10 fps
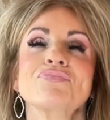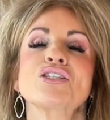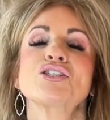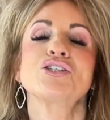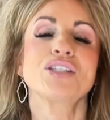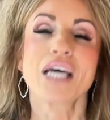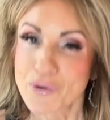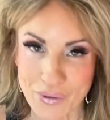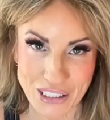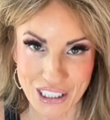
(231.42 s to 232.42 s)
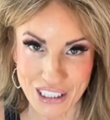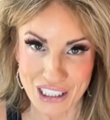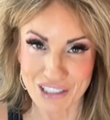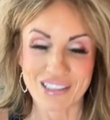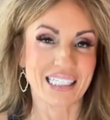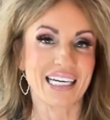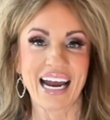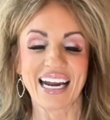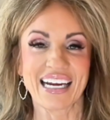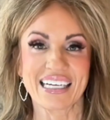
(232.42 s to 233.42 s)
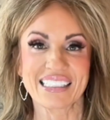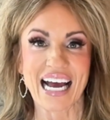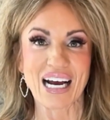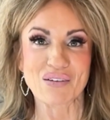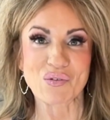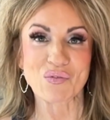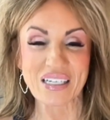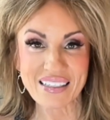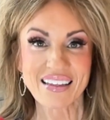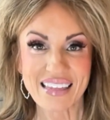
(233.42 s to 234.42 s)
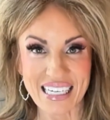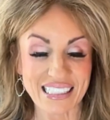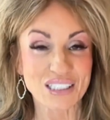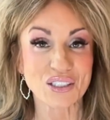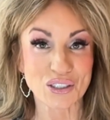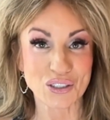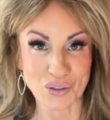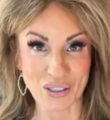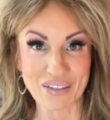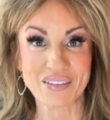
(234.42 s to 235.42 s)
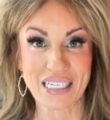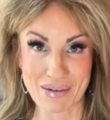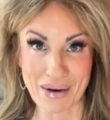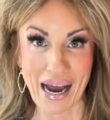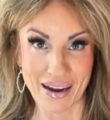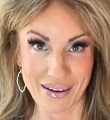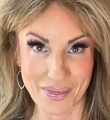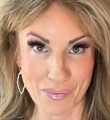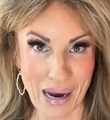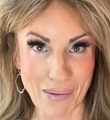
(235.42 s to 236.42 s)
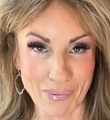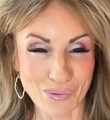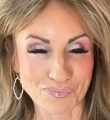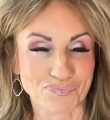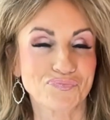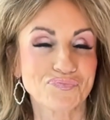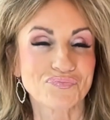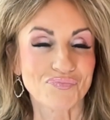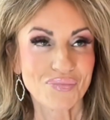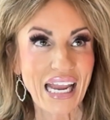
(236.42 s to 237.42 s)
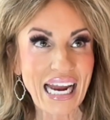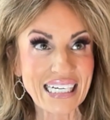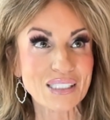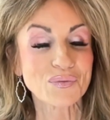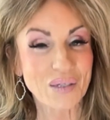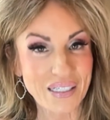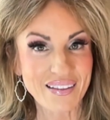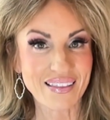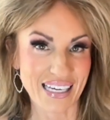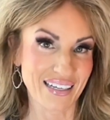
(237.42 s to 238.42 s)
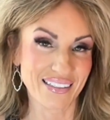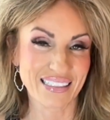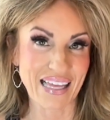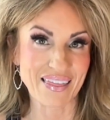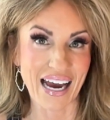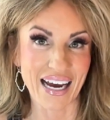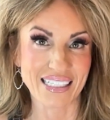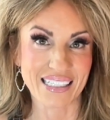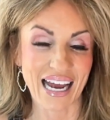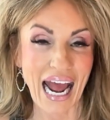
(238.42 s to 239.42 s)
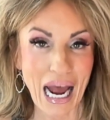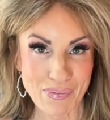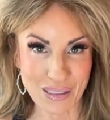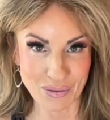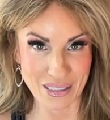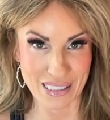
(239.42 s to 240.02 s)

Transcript: So rich and juicy. And one of the things, it's the story of Nehemiah in the Bible. And one of the things that happens with